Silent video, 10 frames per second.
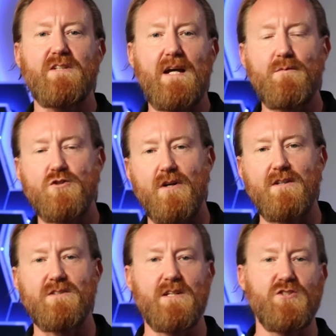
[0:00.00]

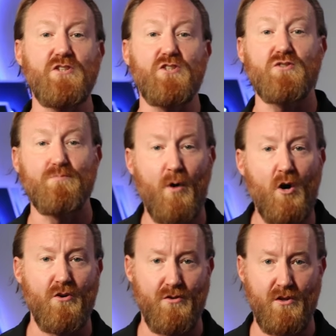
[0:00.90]
demonstrates that she's
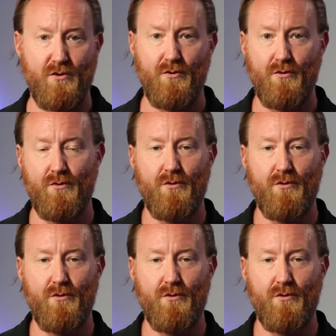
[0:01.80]
smarter than you